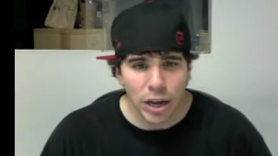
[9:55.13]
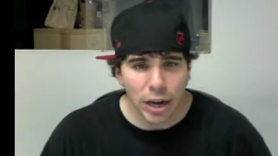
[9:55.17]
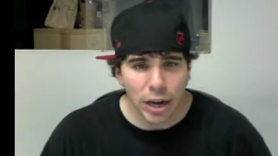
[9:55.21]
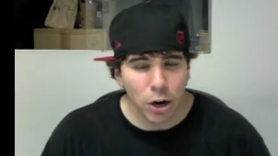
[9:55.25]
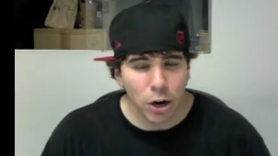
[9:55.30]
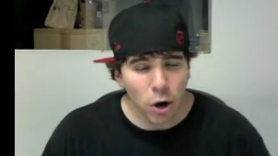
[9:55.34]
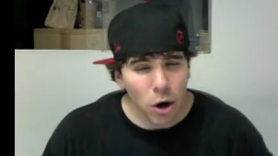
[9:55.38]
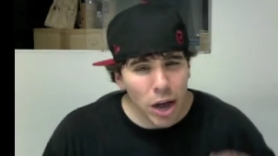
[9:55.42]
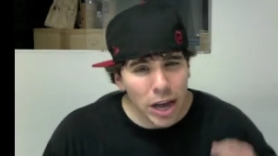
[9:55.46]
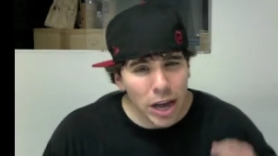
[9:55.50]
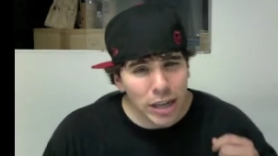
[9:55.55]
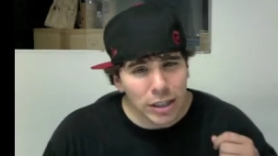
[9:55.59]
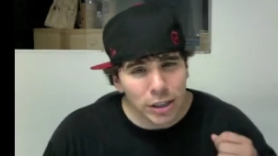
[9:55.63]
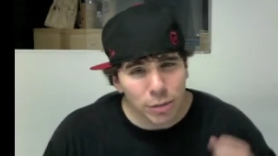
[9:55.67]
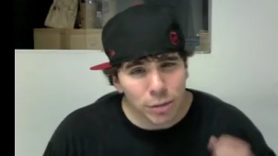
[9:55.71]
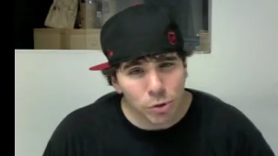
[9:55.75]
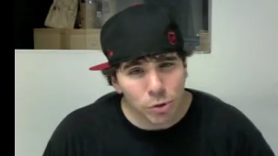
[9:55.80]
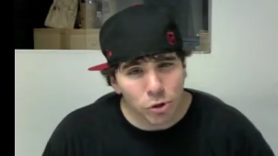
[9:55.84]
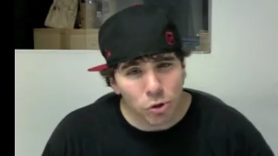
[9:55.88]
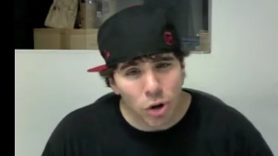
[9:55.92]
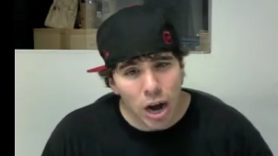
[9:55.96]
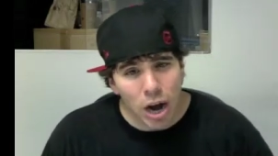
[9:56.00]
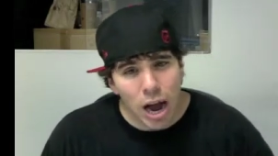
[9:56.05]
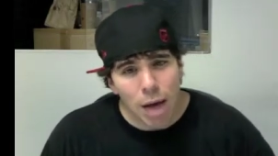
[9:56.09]
Go ahead,
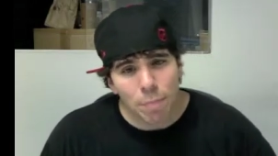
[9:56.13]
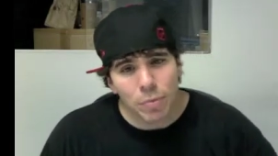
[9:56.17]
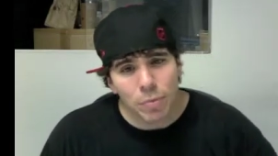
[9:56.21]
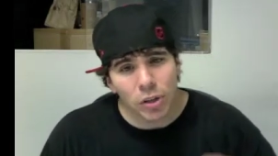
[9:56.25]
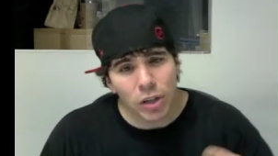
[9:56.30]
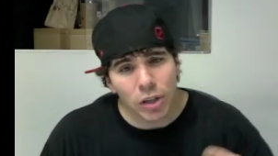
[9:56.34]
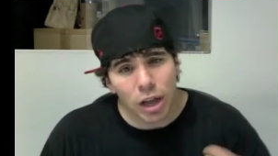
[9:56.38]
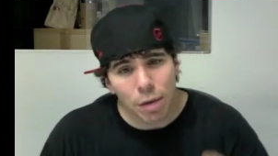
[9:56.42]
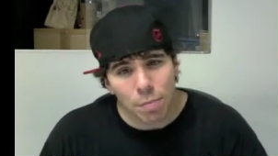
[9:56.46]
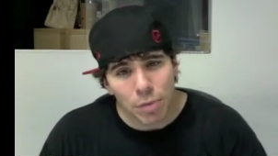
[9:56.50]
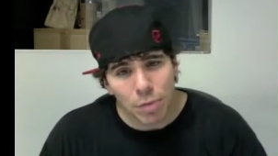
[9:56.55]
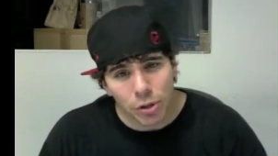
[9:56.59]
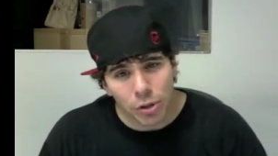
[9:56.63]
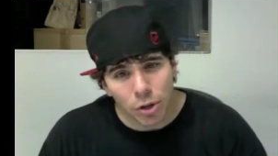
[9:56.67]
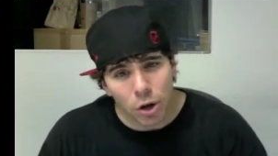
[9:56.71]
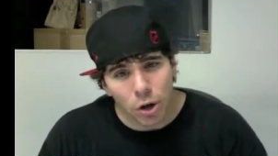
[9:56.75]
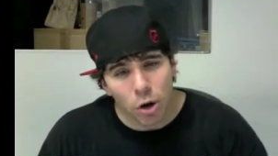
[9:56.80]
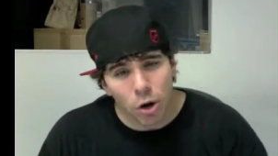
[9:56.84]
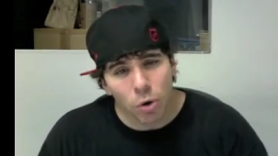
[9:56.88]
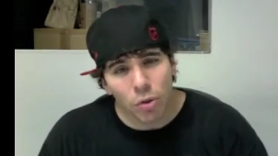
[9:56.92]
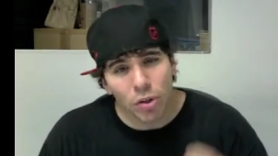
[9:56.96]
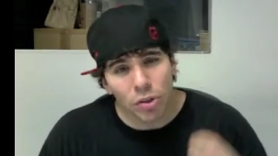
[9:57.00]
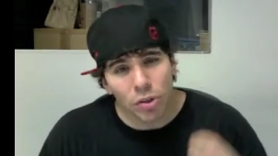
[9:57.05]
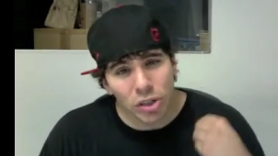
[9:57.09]
subscribe to let me
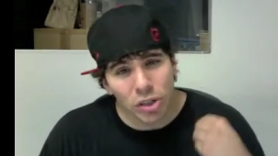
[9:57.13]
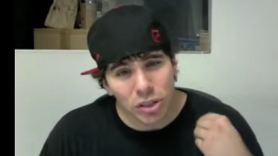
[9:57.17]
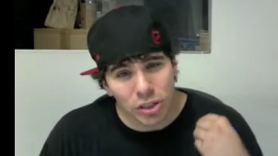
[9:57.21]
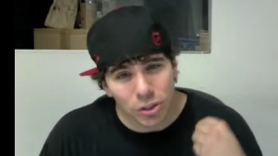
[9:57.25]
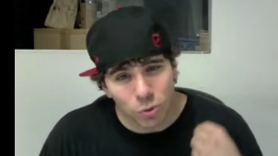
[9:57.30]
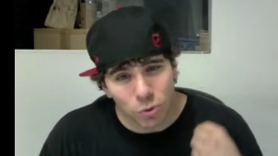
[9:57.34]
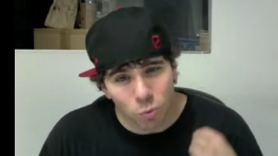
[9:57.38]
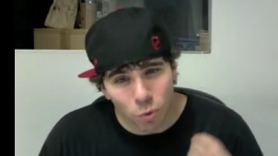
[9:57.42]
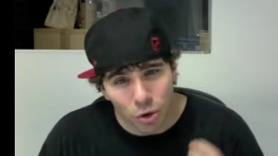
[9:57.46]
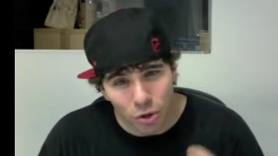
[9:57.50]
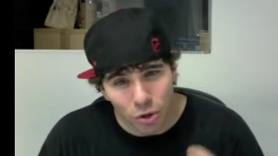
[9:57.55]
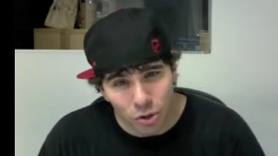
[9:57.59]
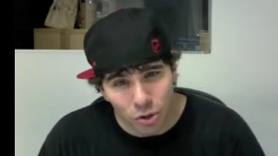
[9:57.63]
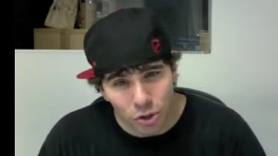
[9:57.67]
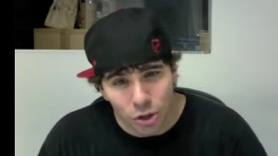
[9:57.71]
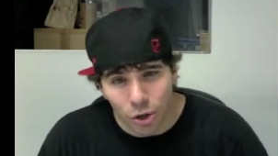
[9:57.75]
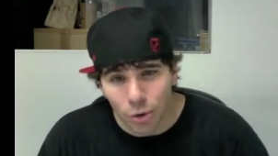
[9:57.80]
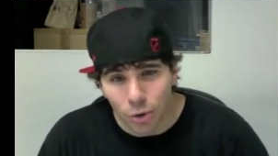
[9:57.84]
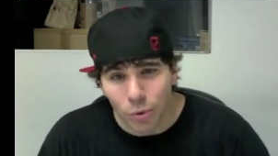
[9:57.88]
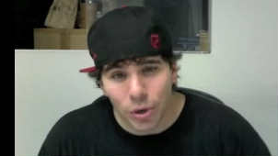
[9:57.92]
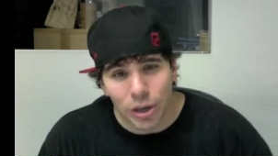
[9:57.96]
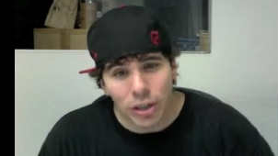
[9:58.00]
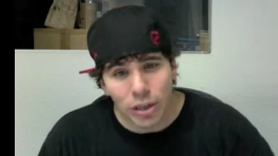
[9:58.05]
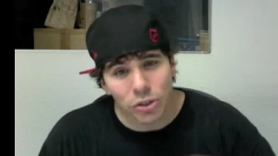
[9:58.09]
know that this is worth
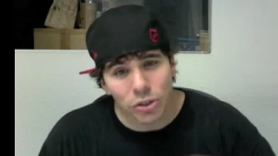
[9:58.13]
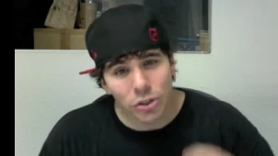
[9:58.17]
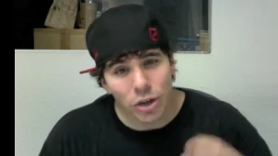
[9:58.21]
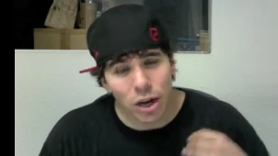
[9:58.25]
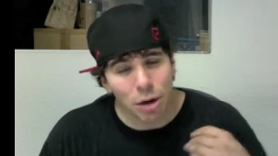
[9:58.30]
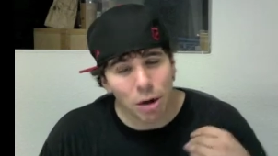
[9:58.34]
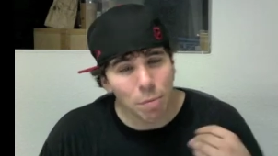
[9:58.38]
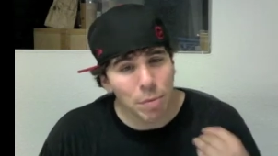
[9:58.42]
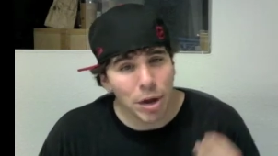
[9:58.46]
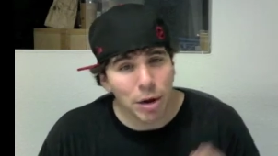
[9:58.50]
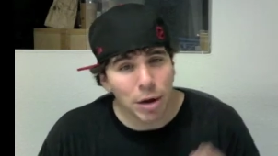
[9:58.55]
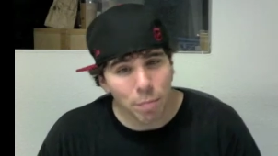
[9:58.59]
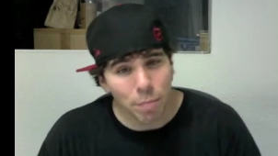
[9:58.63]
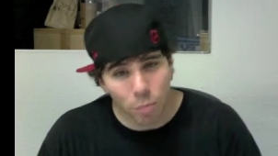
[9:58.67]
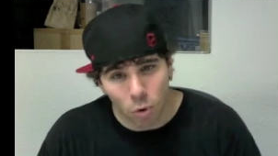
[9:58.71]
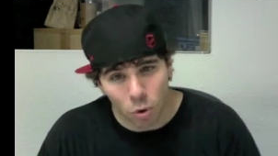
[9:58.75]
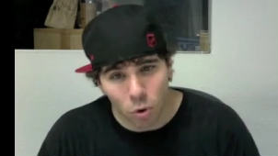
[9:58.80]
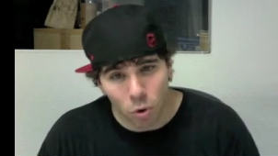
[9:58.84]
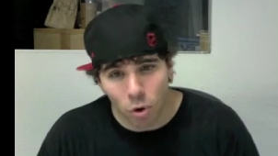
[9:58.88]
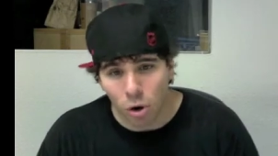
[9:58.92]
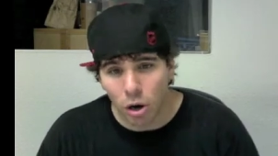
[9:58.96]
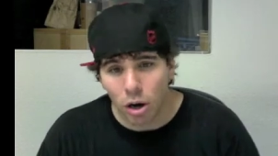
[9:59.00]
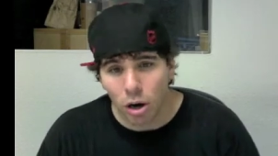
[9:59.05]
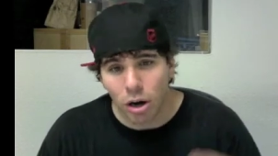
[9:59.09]
doing, so I'll make
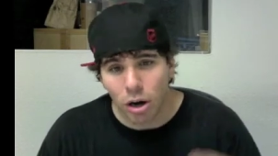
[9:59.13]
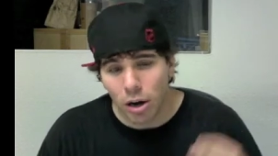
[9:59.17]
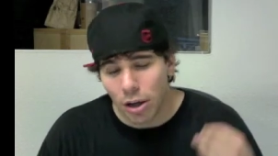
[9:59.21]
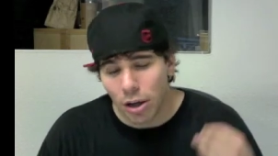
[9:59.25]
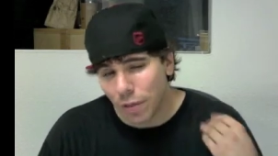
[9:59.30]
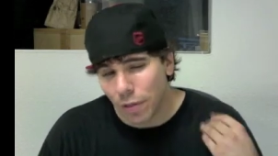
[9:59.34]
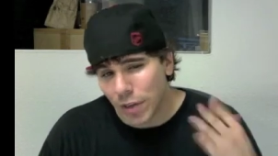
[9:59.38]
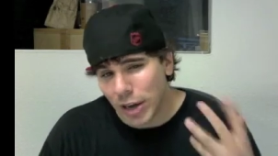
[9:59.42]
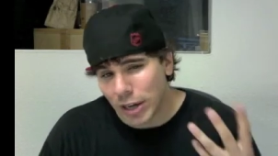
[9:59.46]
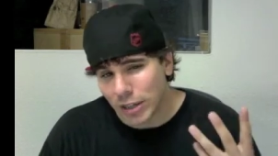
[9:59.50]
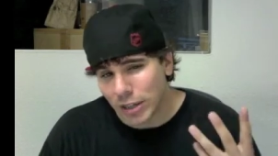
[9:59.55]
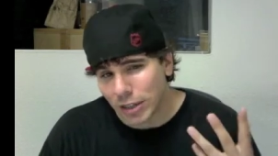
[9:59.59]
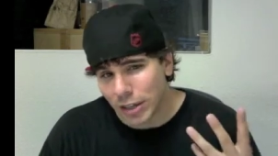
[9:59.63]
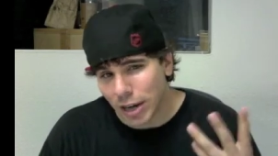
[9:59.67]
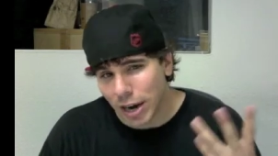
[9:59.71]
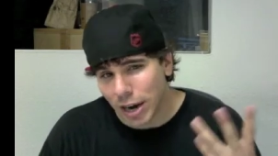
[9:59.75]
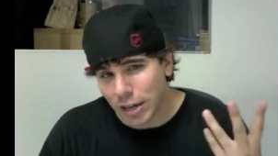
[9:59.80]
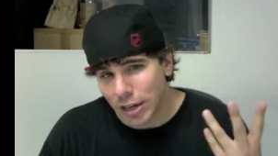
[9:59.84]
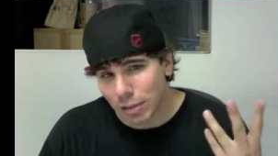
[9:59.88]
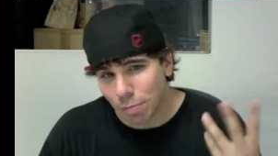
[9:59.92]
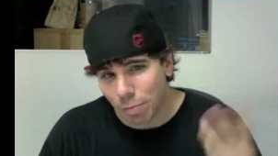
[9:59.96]
more. Thanks, guys.